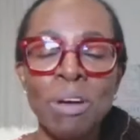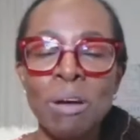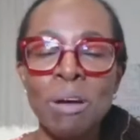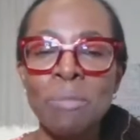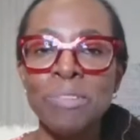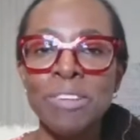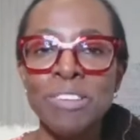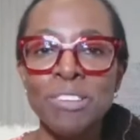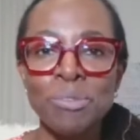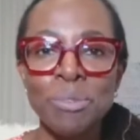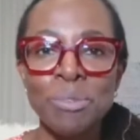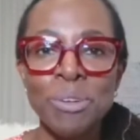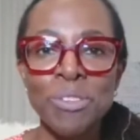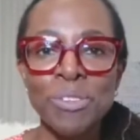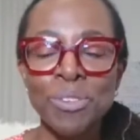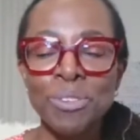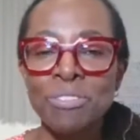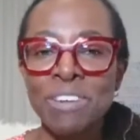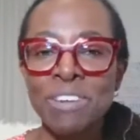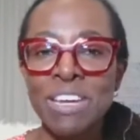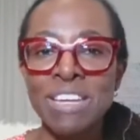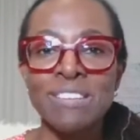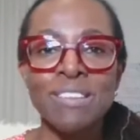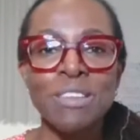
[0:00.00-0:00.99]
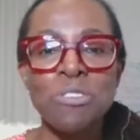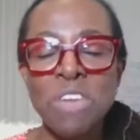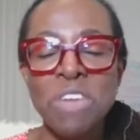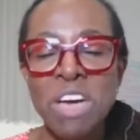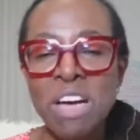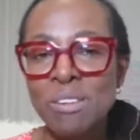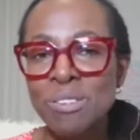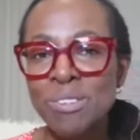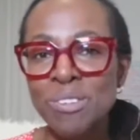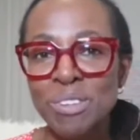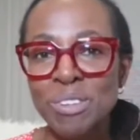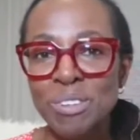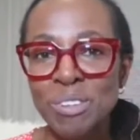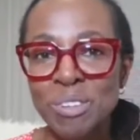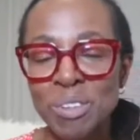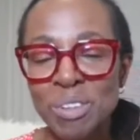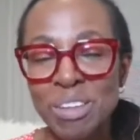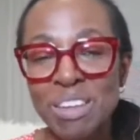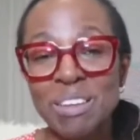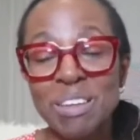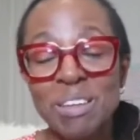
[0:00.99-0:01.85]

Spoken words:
companies with sort of 80,000